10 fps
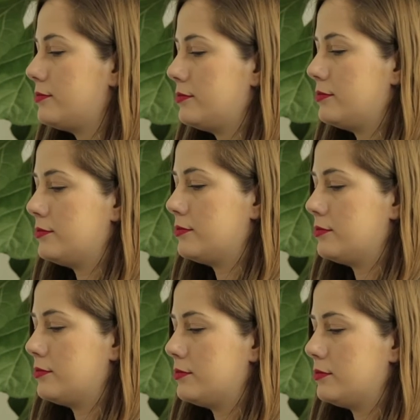
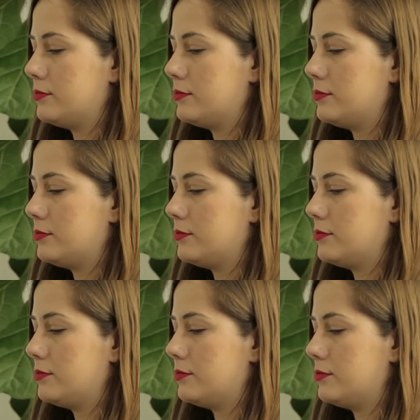
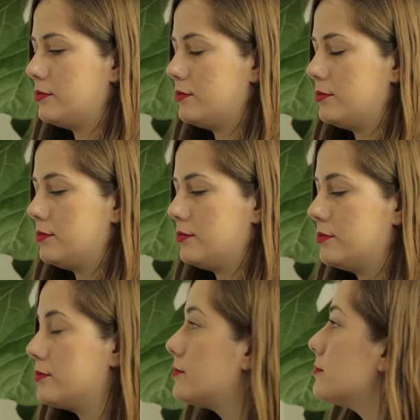
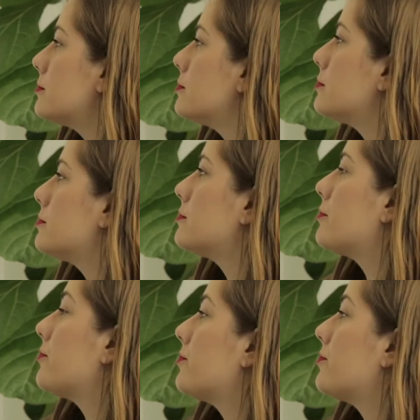(silence)